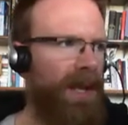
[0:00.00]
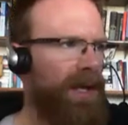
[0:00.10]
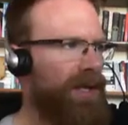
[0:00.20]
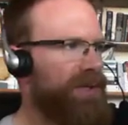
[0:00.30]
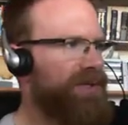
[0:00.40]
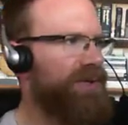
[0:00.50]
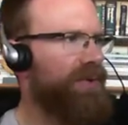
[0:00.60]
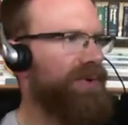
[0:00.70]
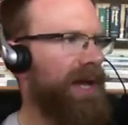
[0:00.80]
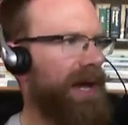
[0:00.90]
So
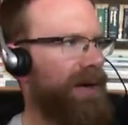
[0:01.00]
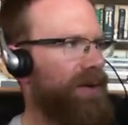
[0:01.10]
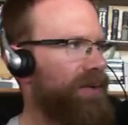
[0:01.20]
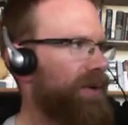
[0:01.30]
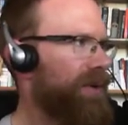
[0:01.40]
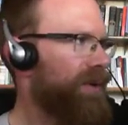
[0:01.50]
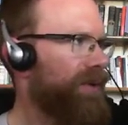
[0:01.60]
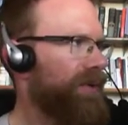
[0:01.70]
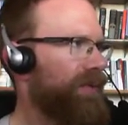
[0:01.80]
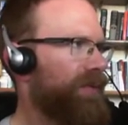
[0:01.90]
now
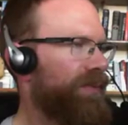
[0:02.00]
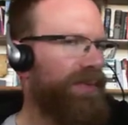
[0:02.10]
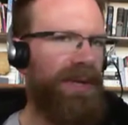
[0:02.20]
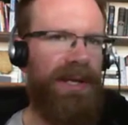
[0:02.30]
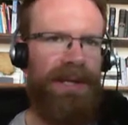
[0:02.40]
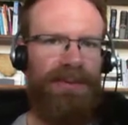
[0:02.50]
the